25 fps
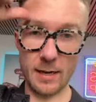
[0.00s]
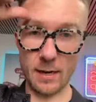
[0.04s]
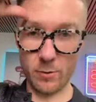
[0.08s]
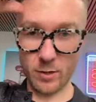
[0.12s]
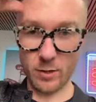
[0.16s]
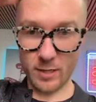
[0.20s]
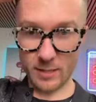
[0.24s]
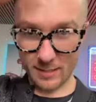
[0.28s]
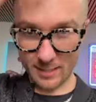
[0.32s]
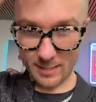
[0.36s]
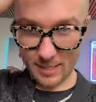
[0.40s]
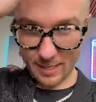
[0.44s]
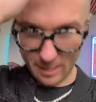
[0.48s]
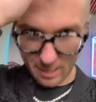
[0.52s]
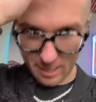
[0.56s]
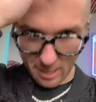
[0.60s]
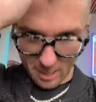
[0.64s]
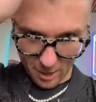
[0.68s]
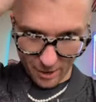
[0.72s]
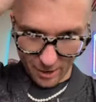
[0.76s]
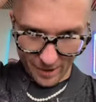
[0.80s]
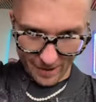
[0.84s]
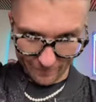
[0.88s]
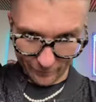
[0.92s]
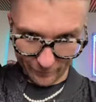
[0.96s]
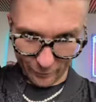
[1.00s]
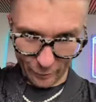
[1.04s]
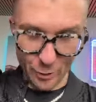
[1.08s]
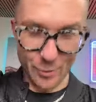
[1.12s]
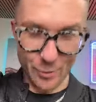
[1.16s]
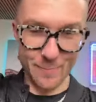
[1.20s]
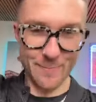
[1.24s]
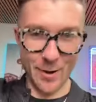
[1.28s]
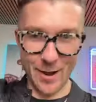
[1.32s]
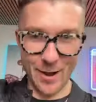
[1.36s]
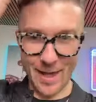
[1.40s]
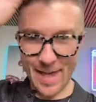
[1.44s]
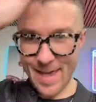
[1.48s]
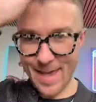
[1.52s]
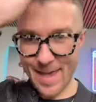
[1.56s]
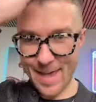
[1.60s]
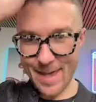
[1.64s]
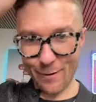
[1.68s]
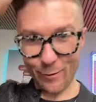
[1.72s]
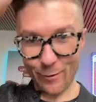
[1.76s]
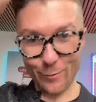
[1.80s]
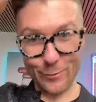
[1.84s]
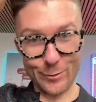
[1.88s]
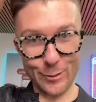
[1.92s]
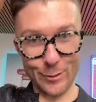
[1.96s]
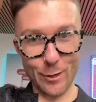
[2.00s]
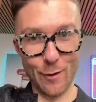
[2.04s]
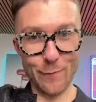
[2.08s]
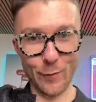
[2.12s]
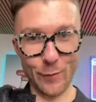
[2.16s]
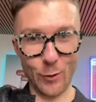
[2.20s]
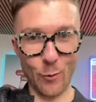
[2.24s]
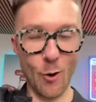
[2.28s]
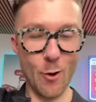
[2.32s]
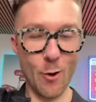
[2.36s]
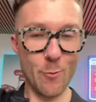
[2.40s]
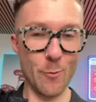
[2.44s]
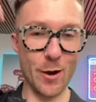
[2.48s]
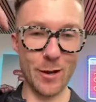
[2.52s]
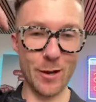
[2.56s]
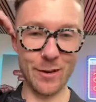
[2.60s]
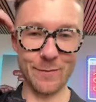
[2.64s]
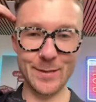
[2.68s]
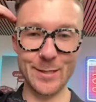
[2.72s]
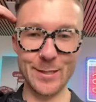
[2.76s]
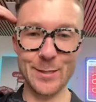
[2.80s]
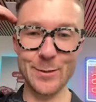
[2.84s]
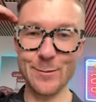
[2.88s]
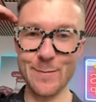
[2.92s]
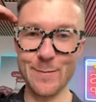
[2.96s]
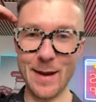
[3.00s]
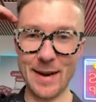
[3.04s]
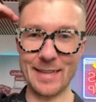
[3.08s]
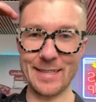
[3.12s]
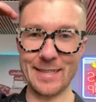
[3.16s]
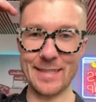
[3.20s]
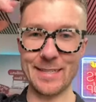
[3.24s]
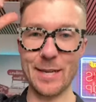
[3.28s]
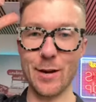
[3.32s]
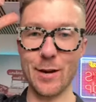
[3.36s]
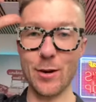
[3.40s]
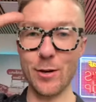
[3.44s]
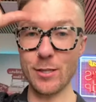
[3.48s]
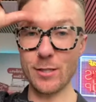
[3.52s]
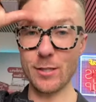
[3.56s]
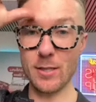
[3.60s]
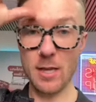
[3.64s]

Now you can see I haven't cut my hair on top for quite a while. I've been doing the back and sides,